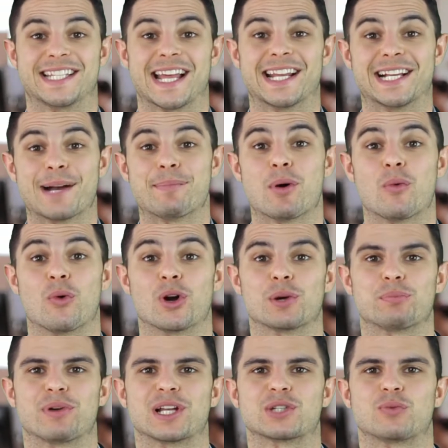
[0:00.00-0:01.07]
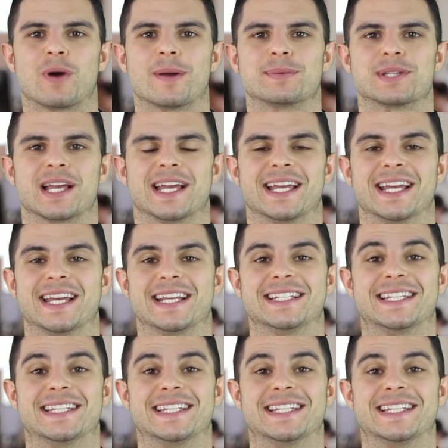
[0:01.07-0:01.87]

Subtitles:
Setting up a WordPress website